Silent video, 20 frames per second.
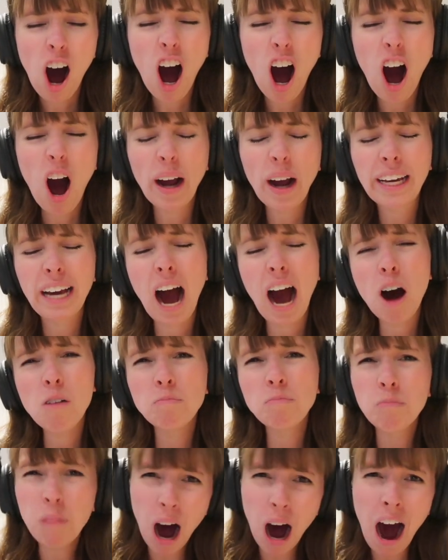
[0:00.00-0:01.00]
Oh,
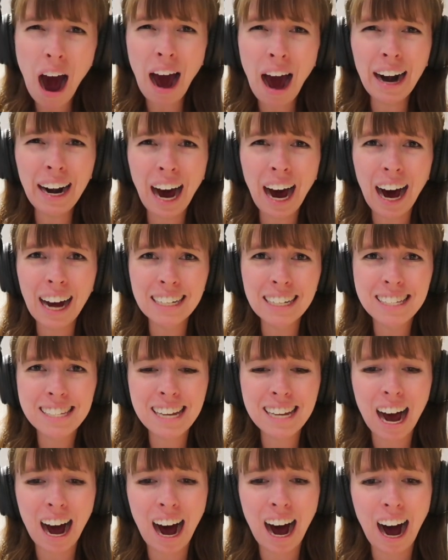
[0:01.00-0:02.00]
come on,
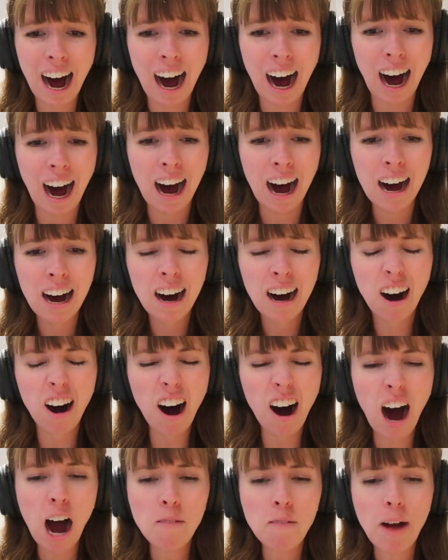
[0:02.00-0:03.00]
Hunter!
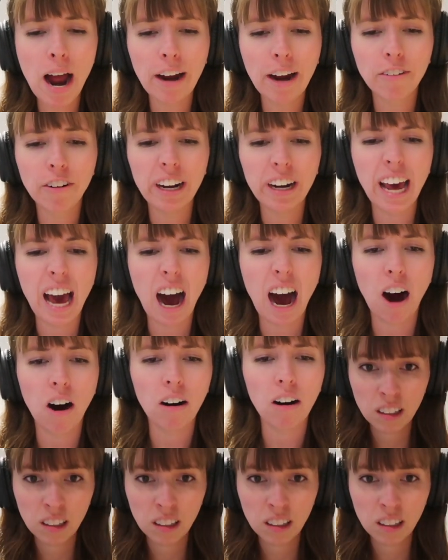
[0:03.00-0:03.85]
Oh, I'm angry now.